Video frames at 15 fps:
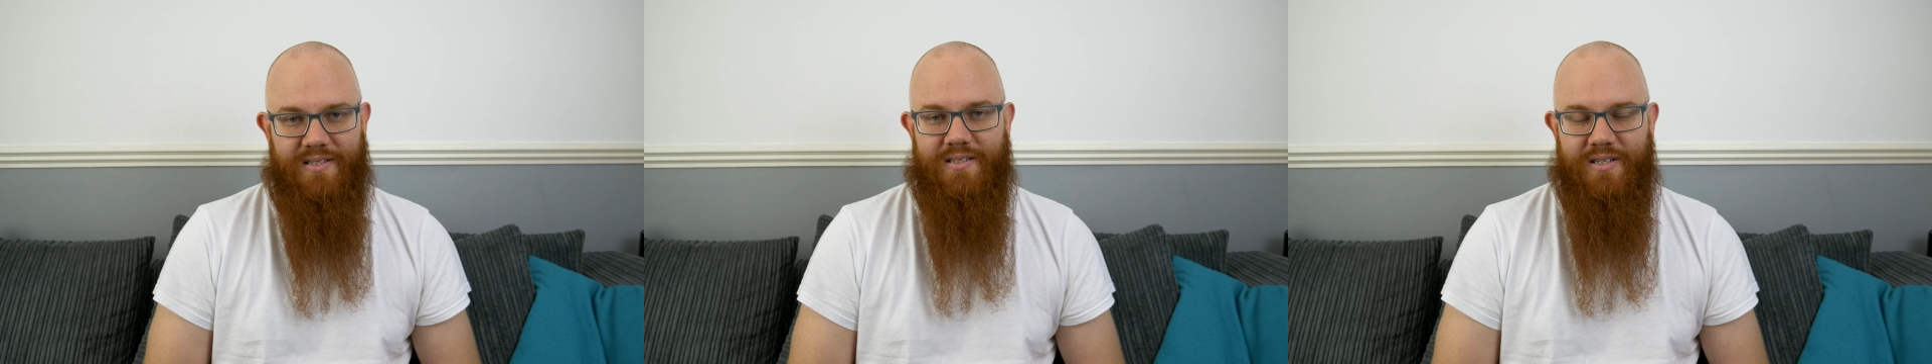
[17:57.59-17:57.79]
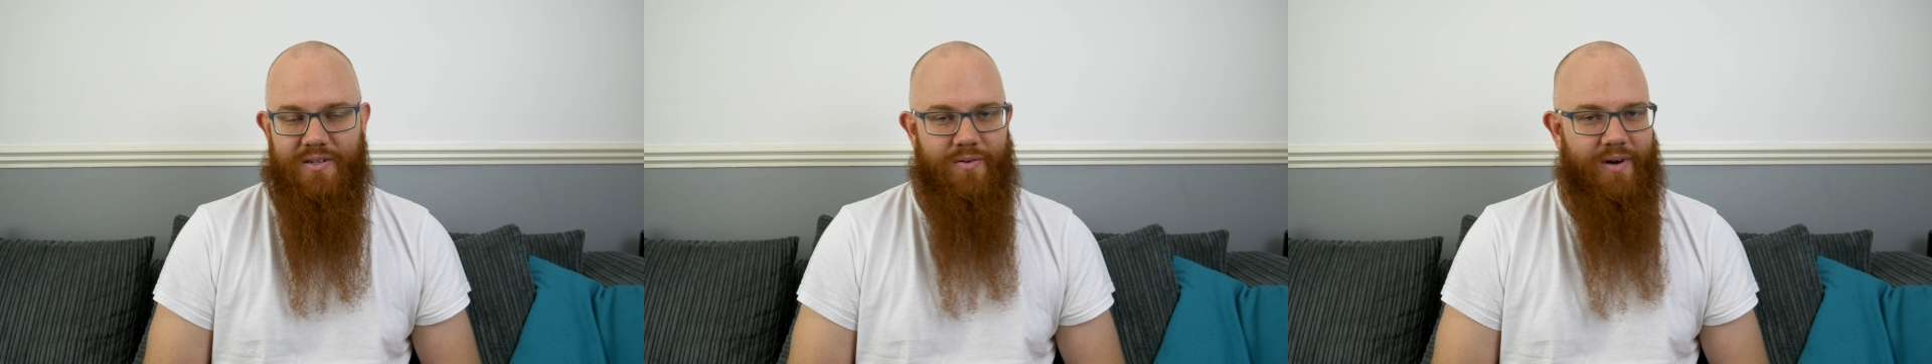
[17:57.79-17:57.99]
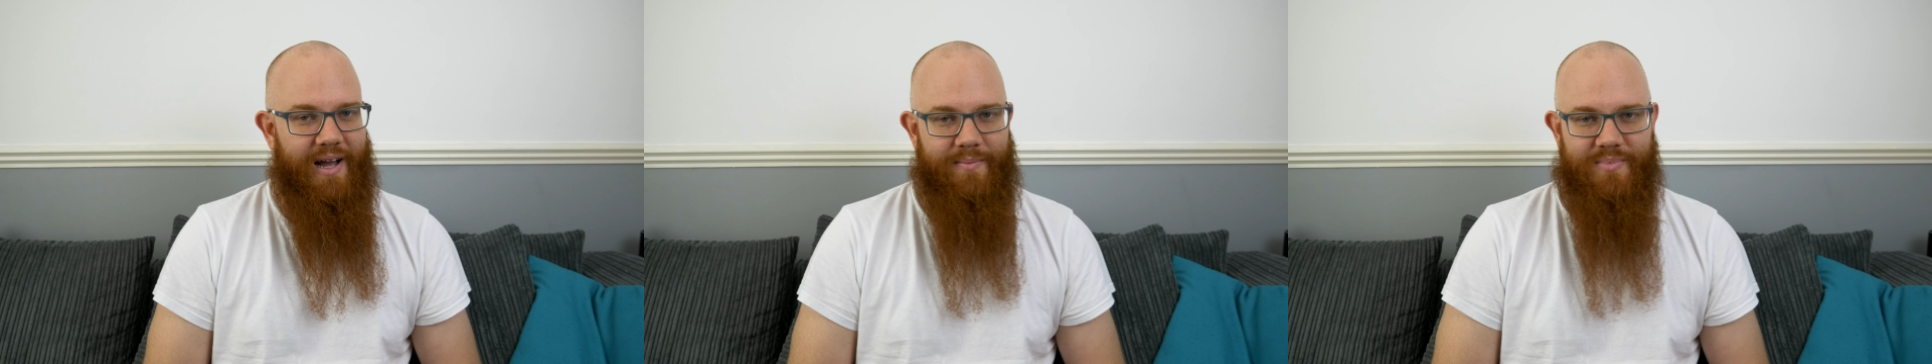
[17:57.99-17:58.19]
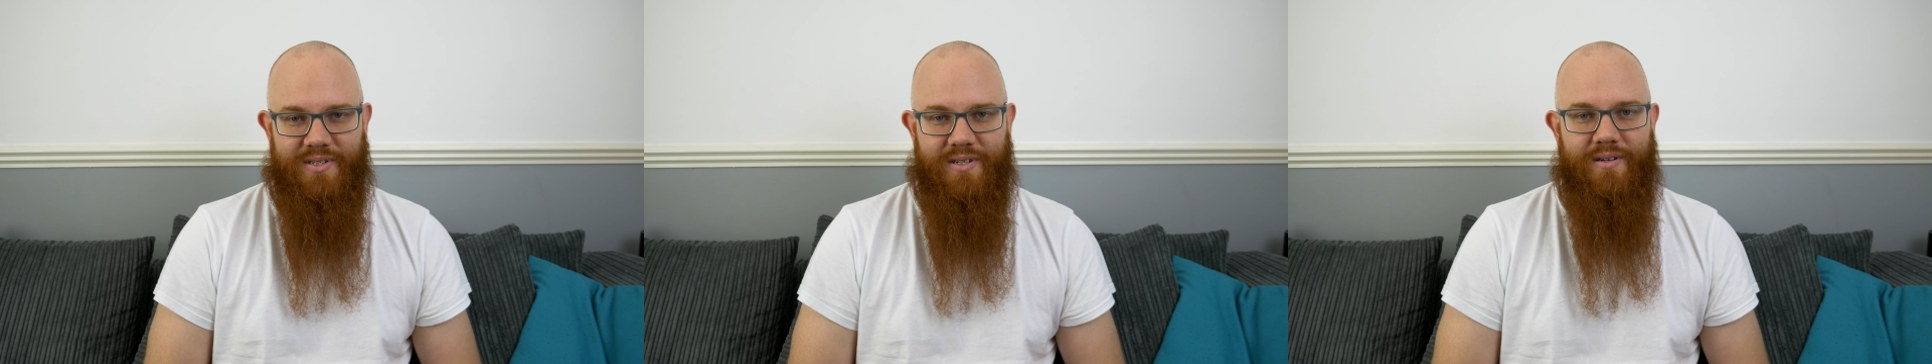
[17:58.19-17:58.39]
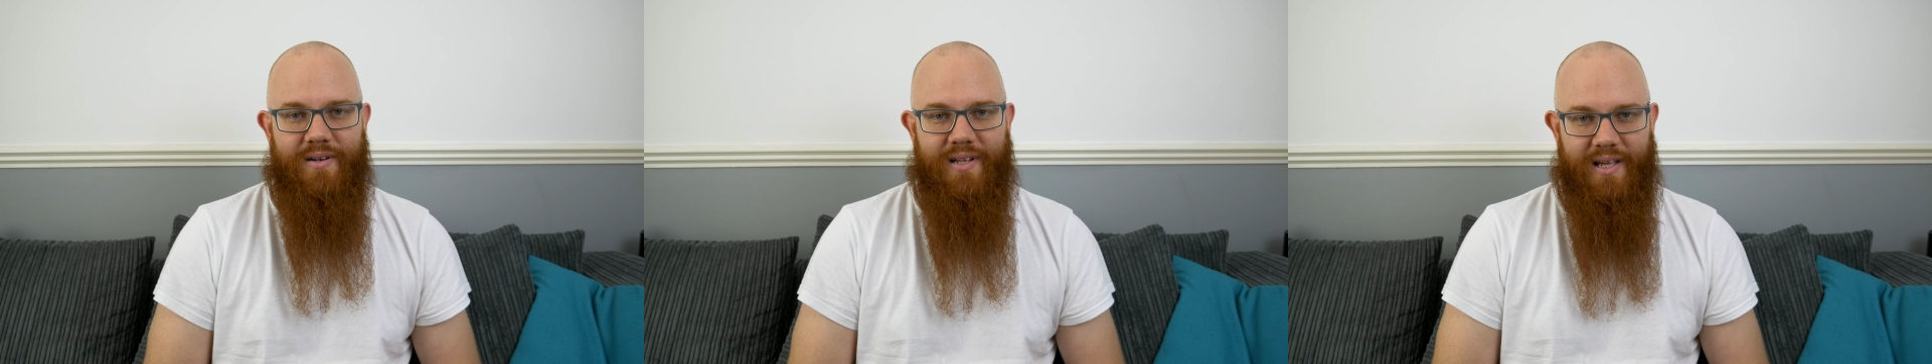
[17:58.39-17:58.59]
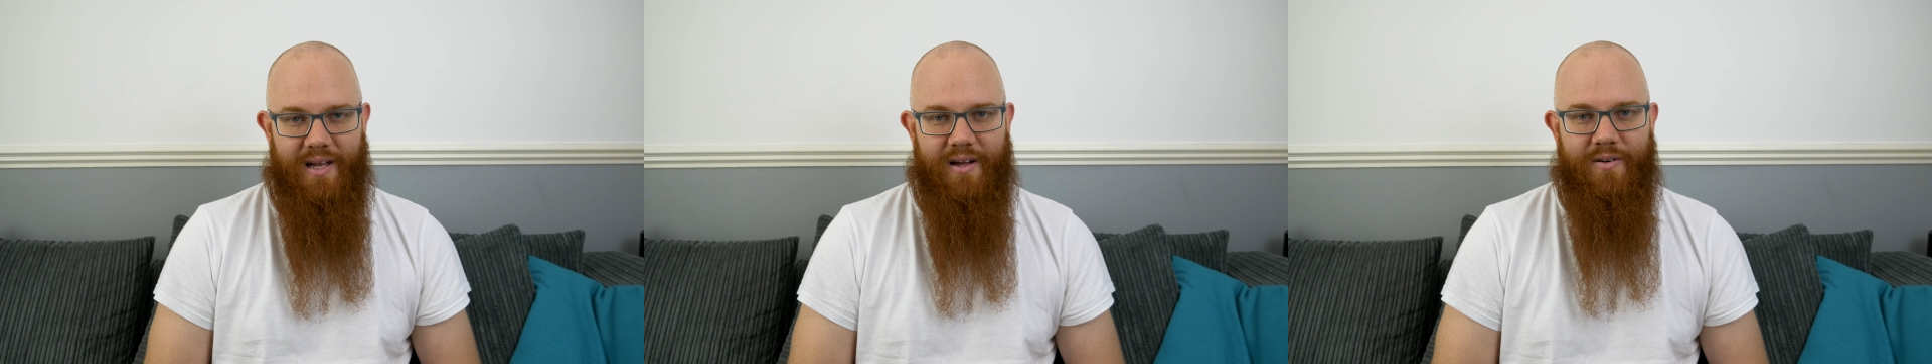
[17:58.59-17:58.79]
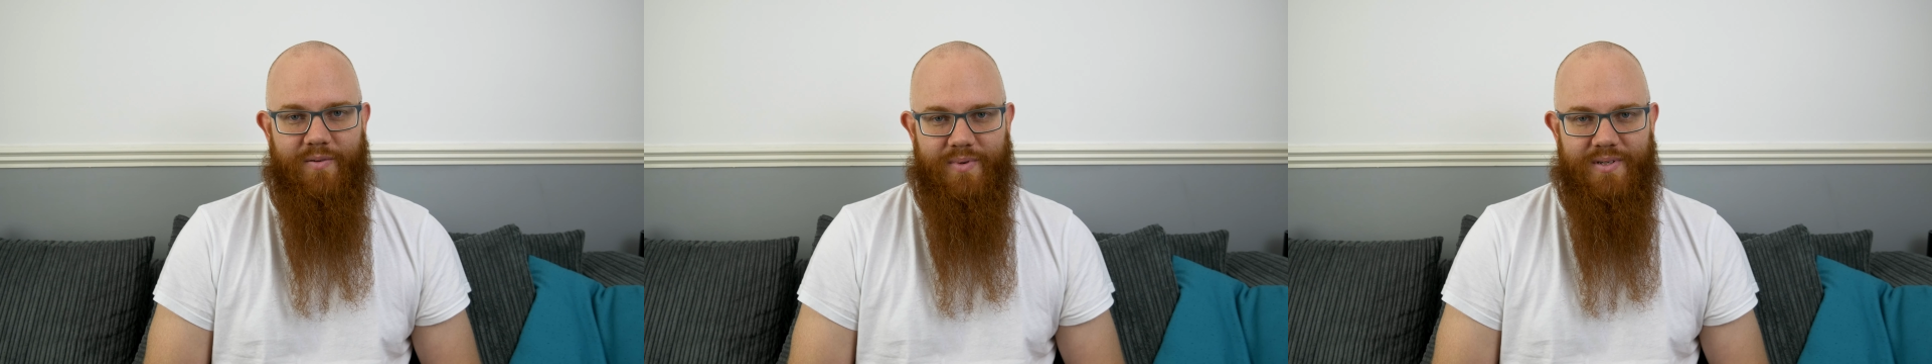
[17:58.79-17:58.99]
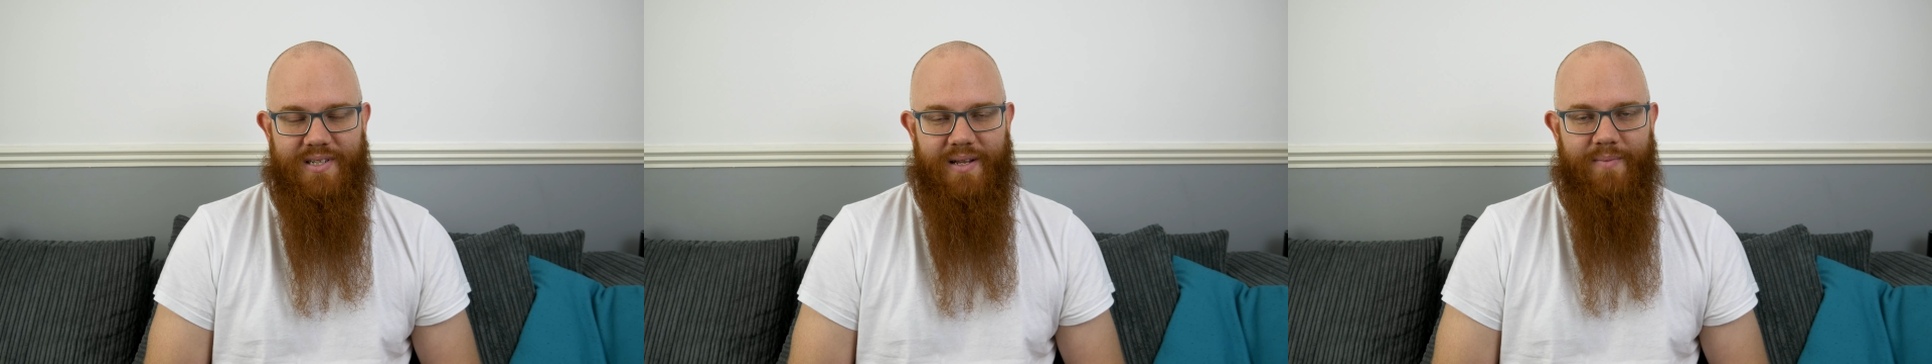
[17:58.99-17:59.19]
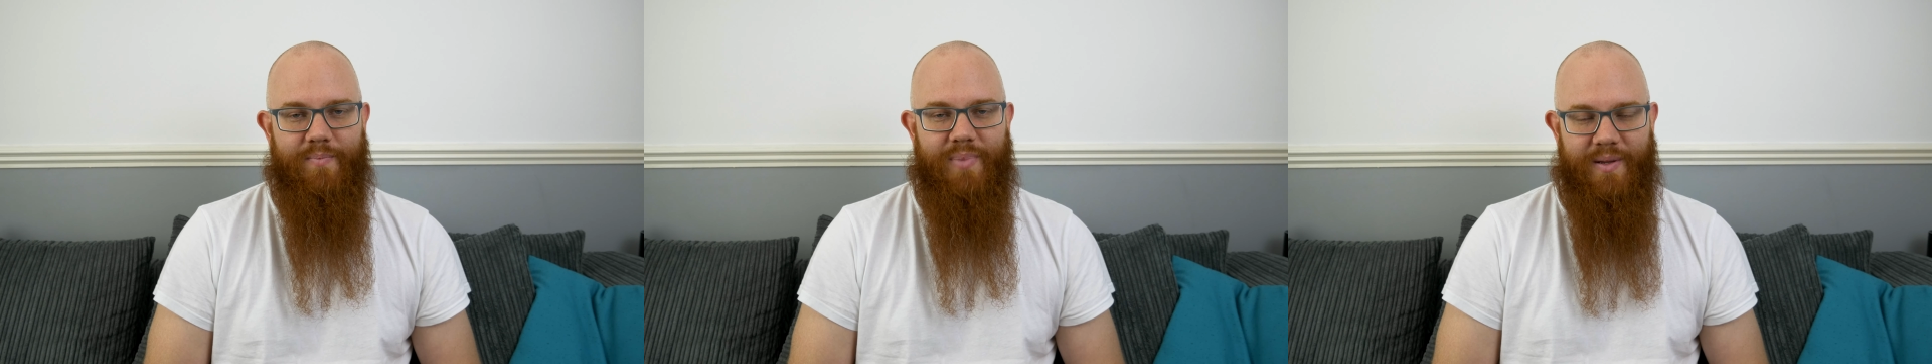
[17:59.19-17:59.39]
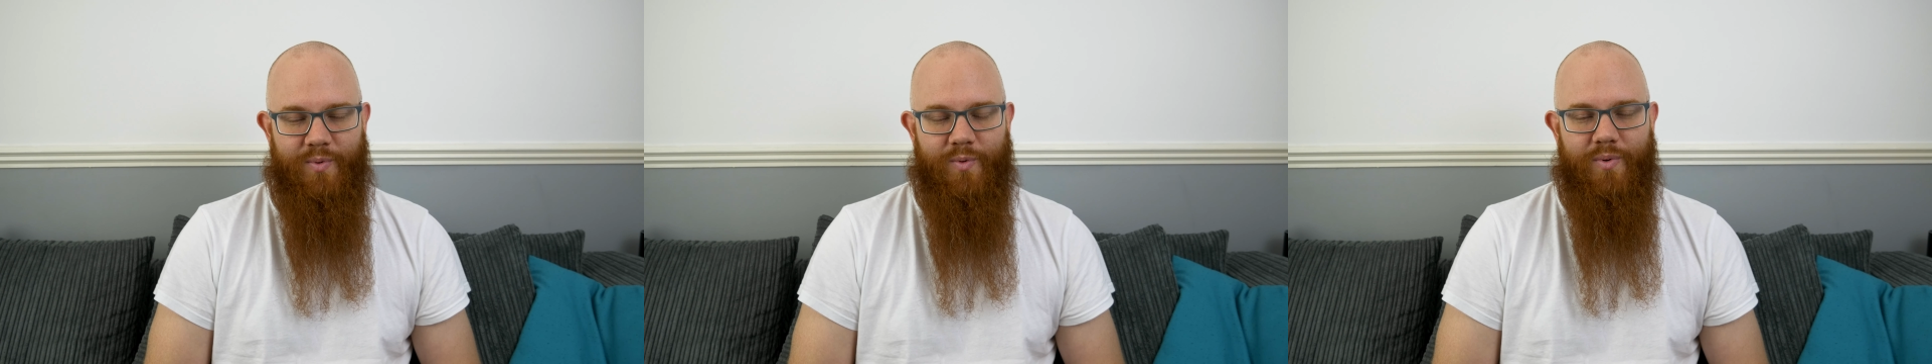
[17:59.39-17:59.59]
still absolutely 100%
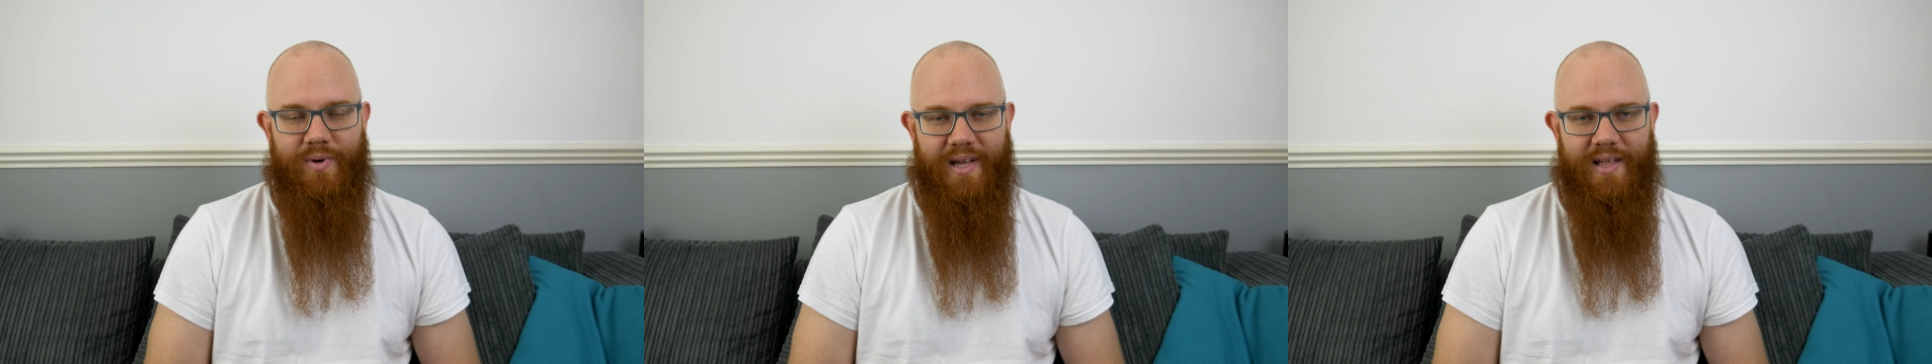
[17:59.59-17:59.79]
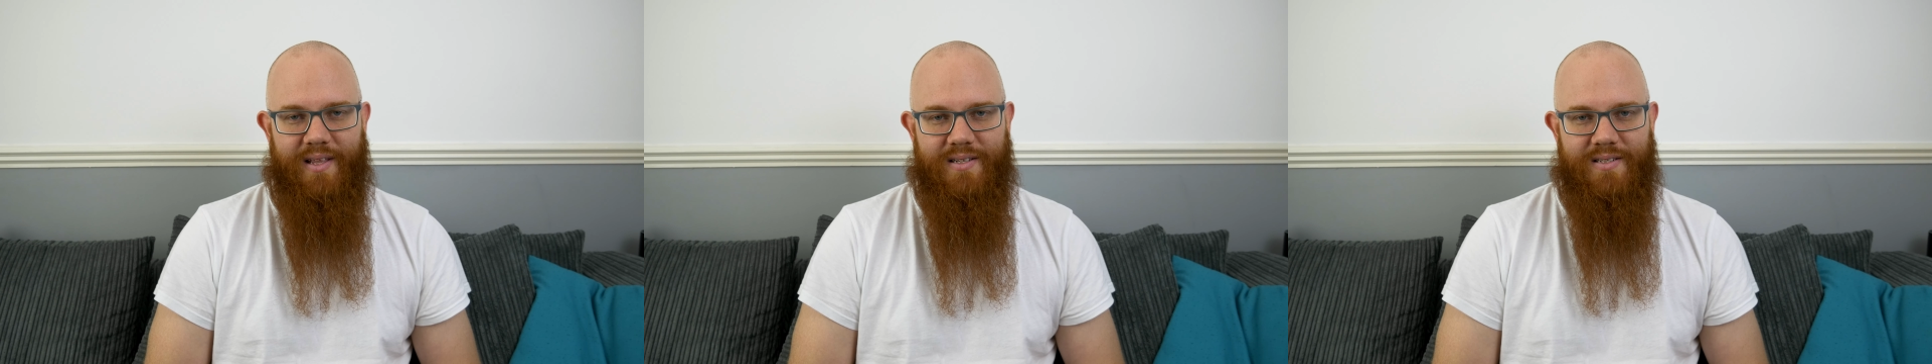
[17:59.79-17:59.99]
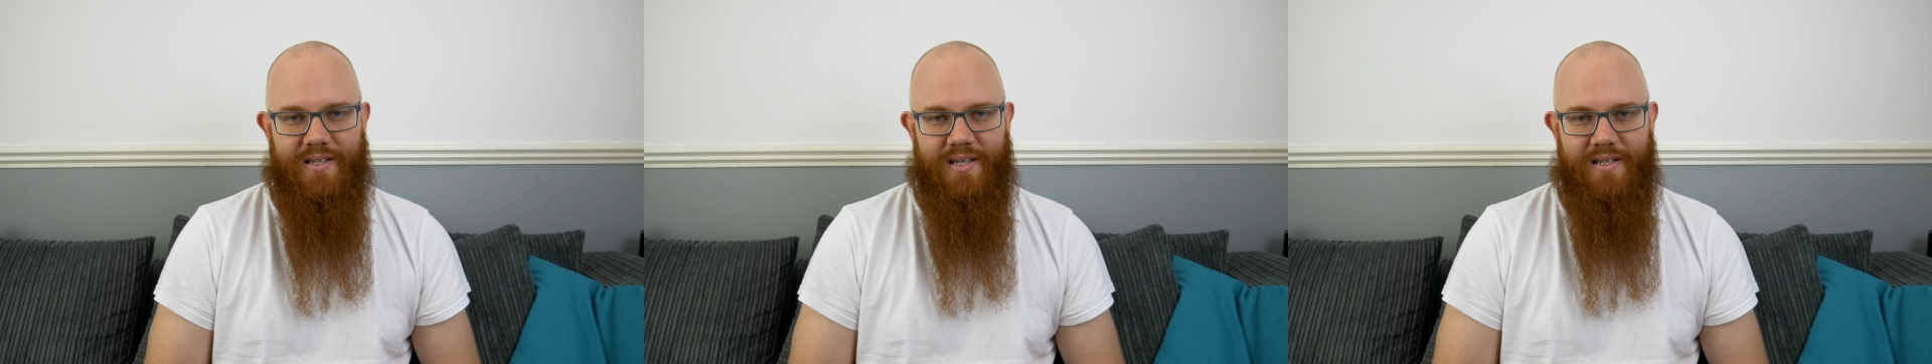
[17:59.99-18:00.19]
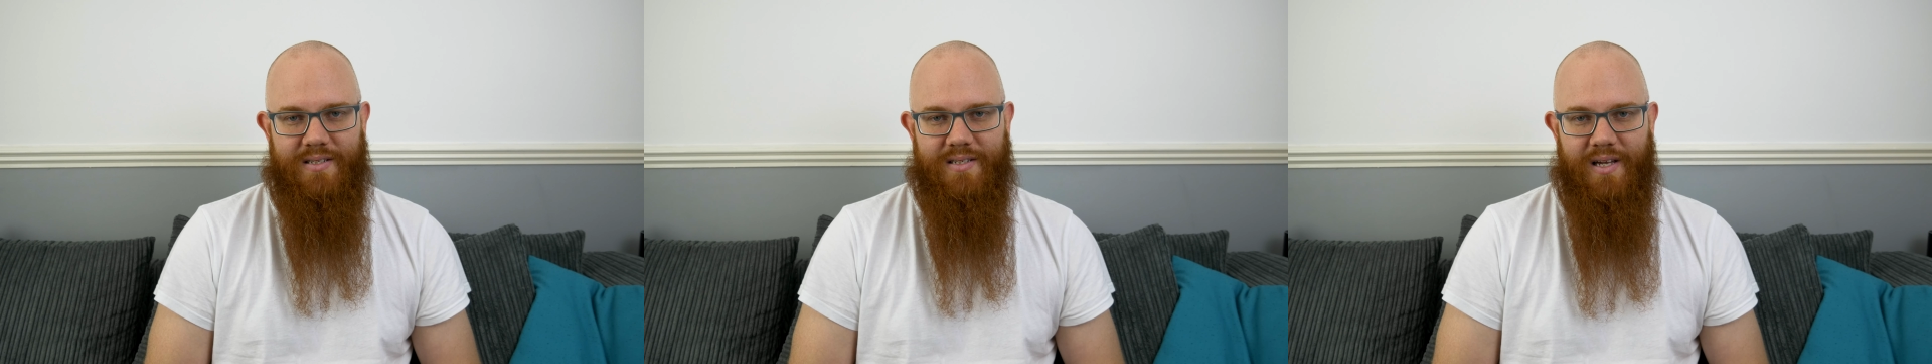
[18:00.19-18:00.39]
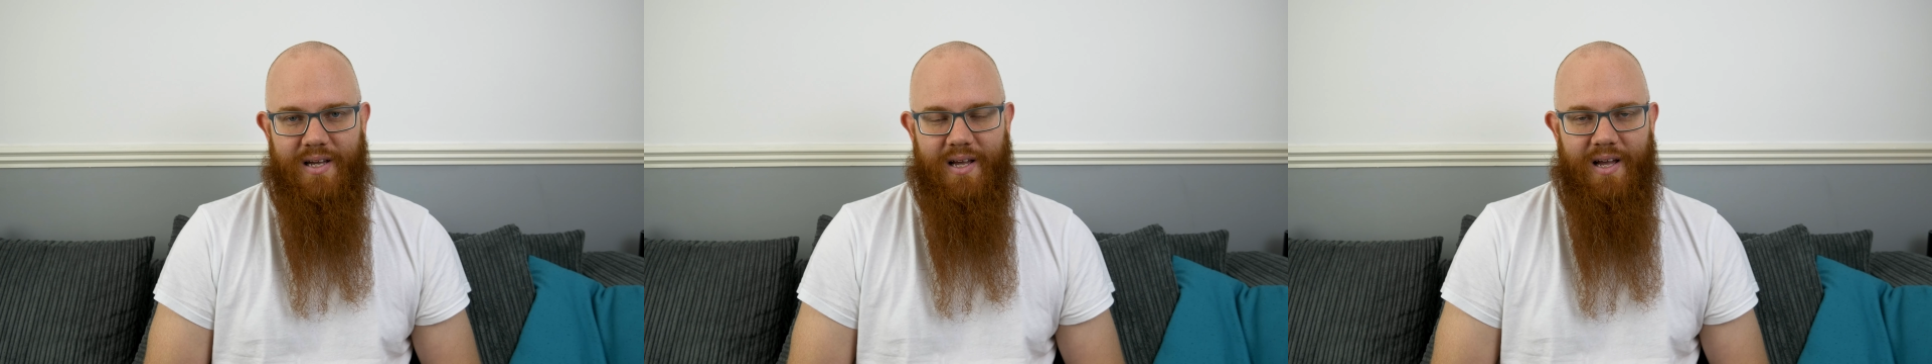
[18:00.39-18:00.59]
people will get these things.